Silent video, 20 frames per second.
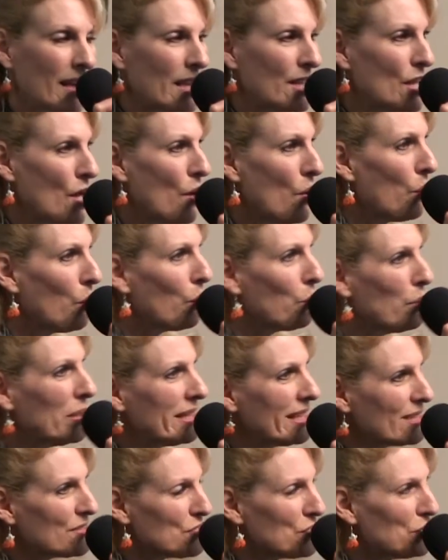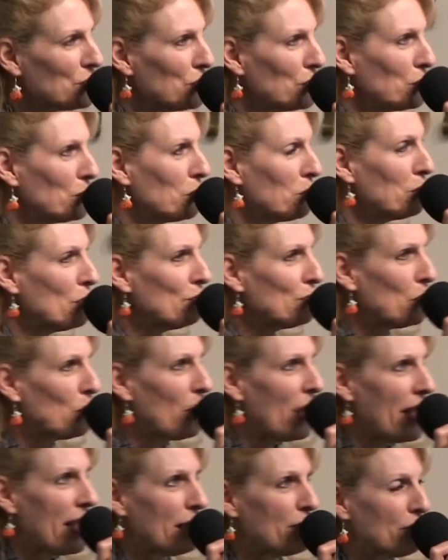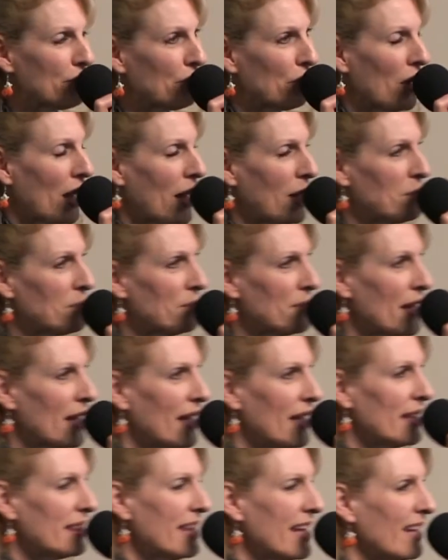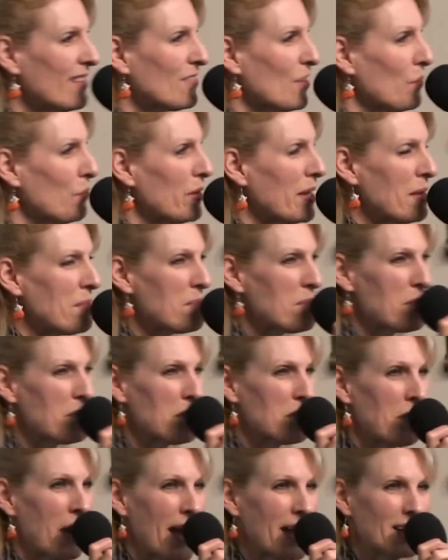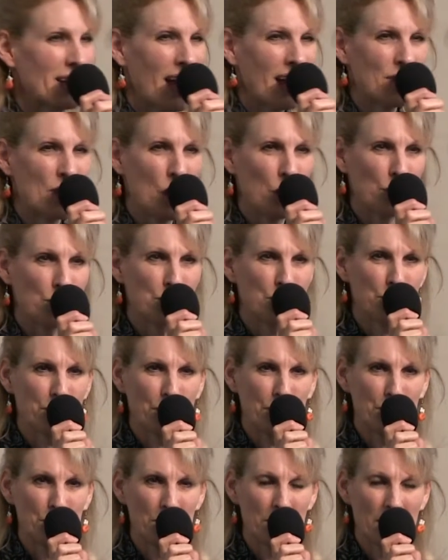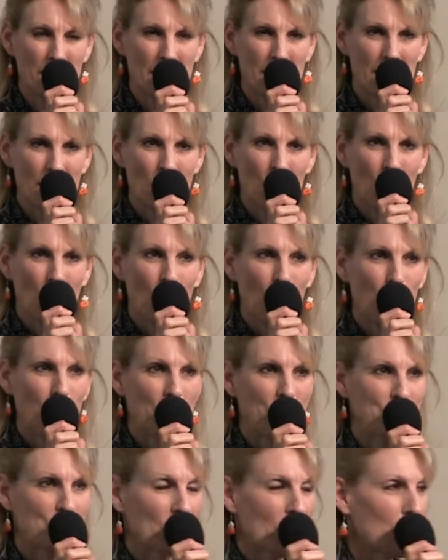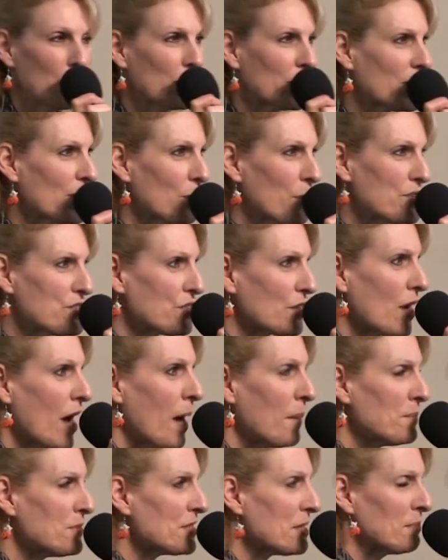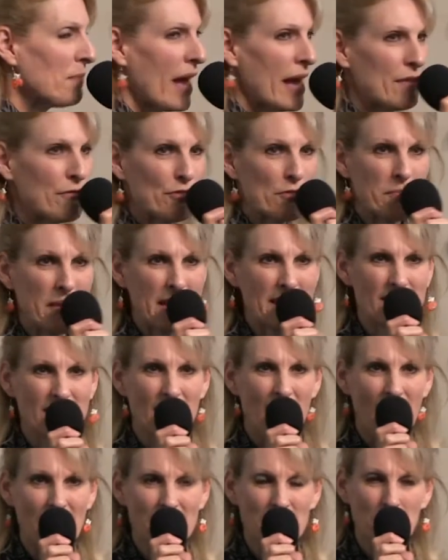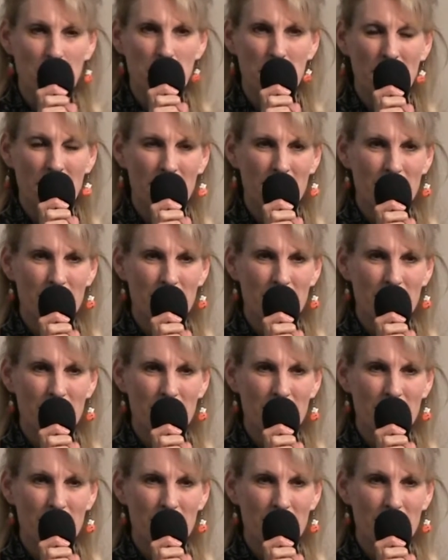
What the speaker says: we get to move away from things that we might not know are true, which comes to mind for me is gossip.